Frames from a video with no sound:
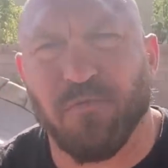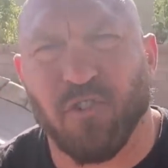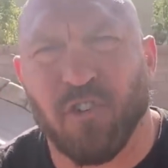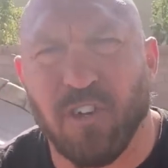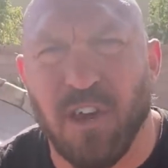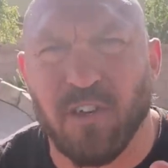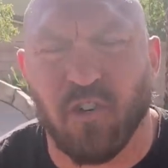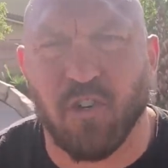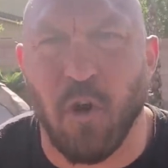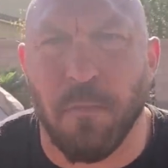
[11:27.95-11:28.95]
sun is
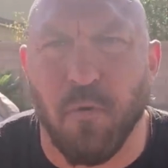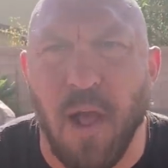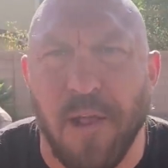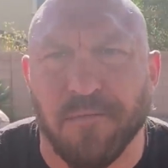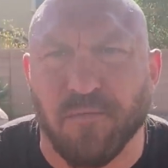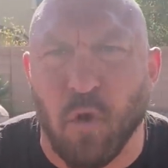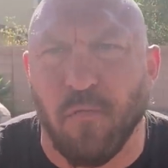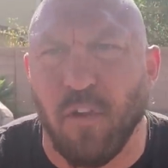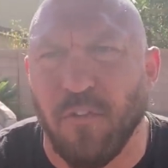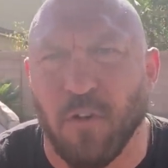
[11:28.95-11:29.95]
so bright.
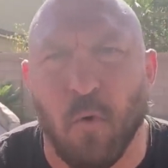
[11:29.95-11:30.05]
Hopefully the